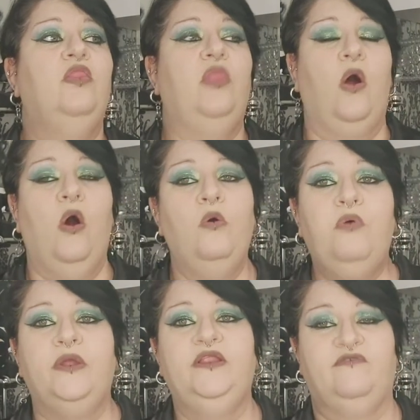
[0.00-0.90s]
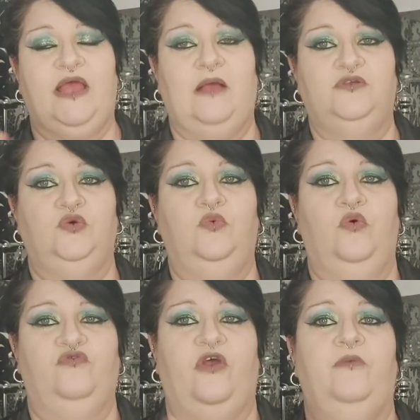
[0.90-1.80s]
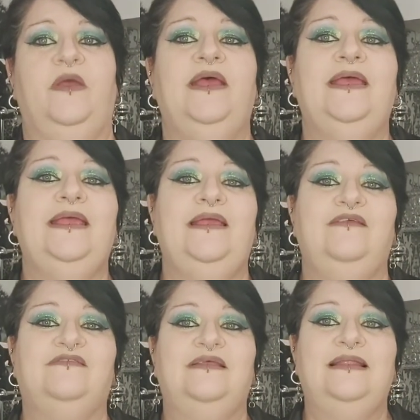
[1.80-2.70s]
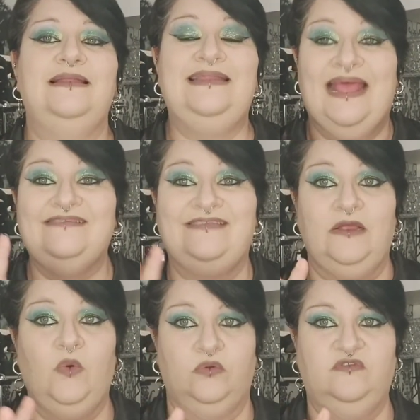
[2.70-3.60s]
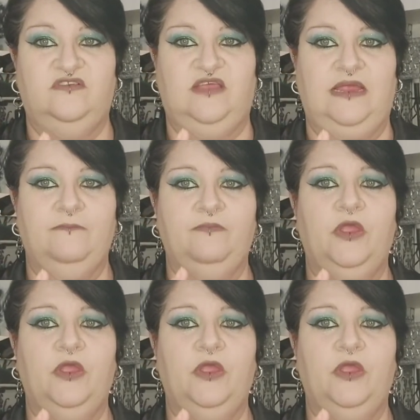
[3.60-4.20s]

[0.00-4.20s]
The whole point of a capsule wardrobe is less in quantity.